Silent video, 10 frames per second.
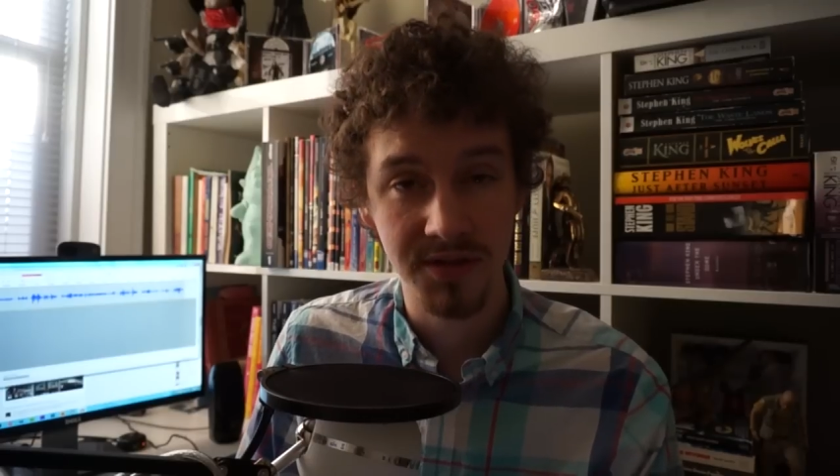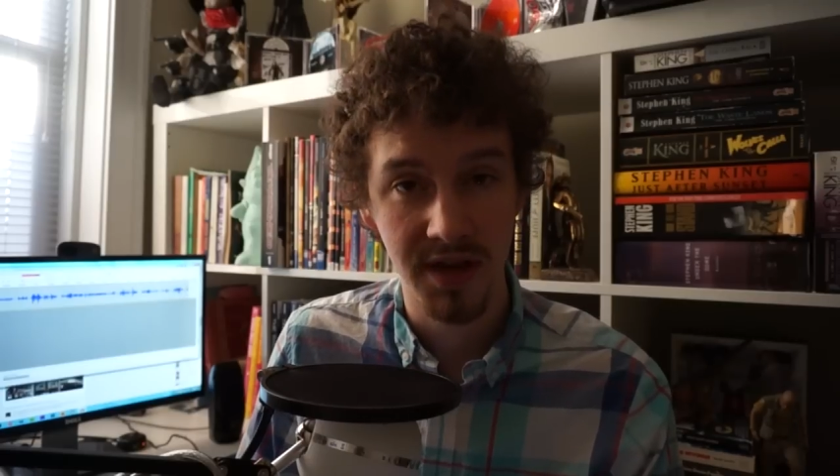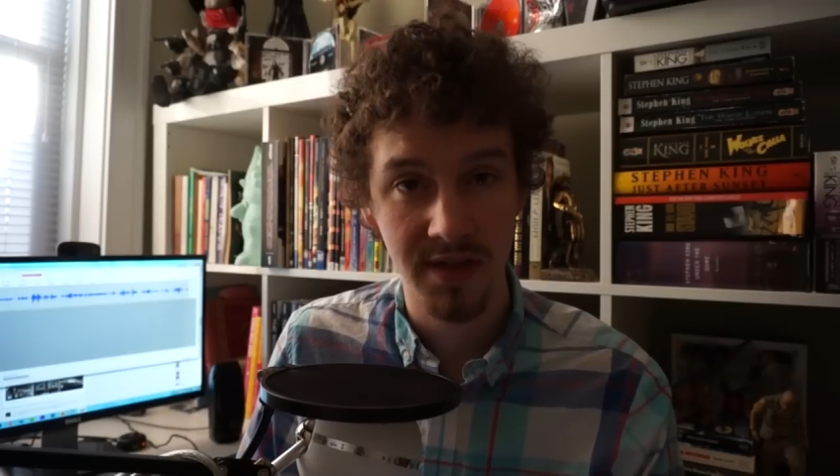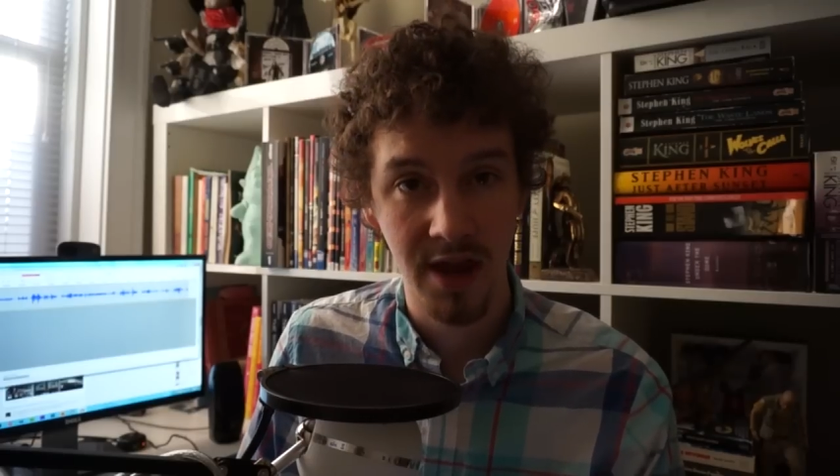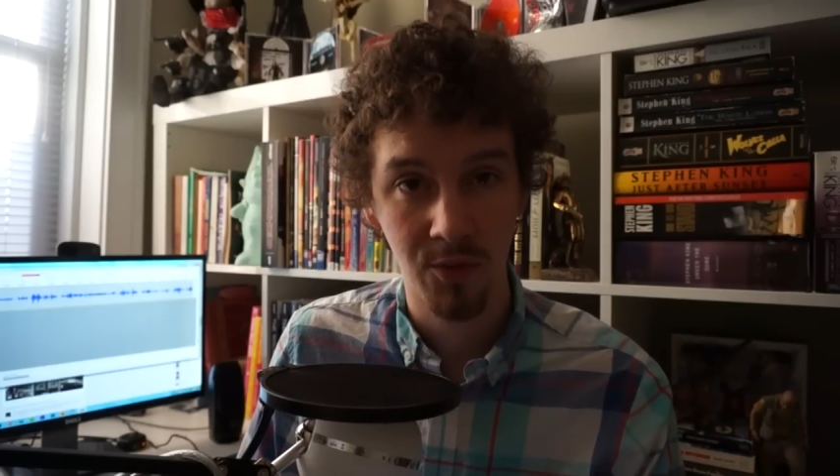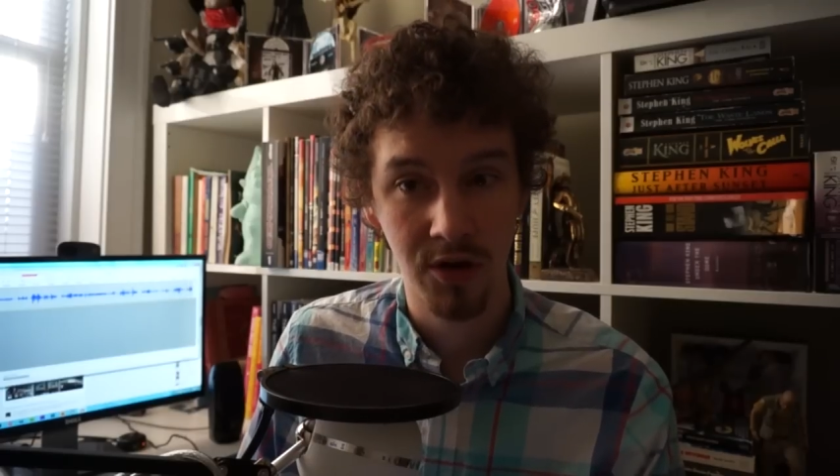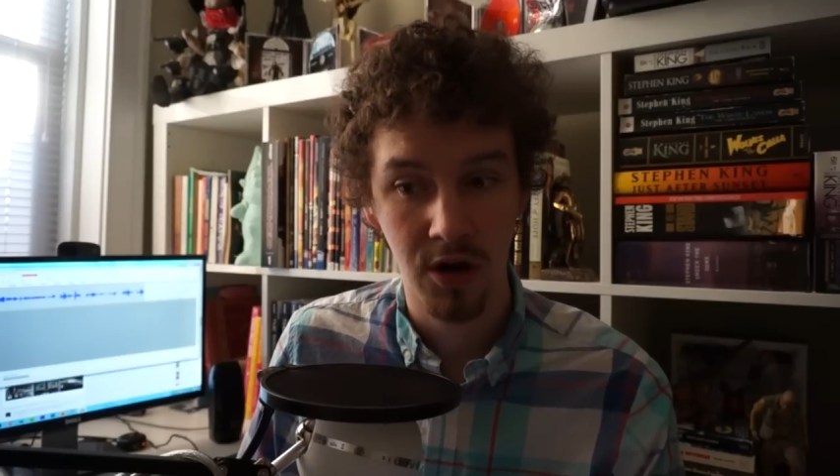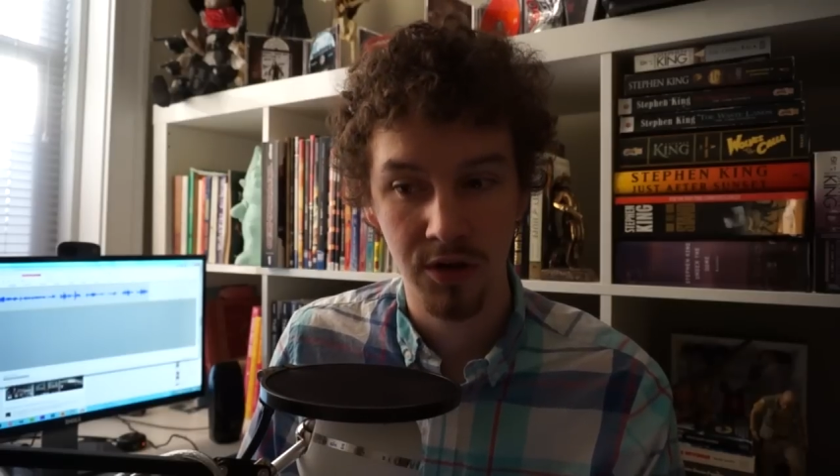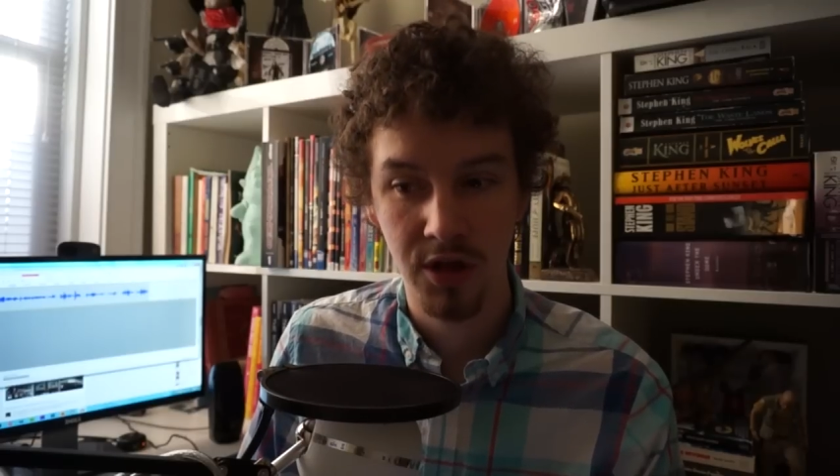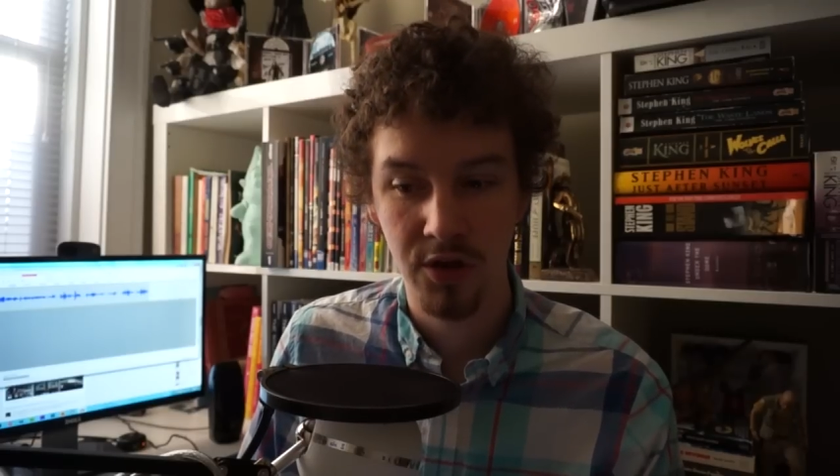say in that regard,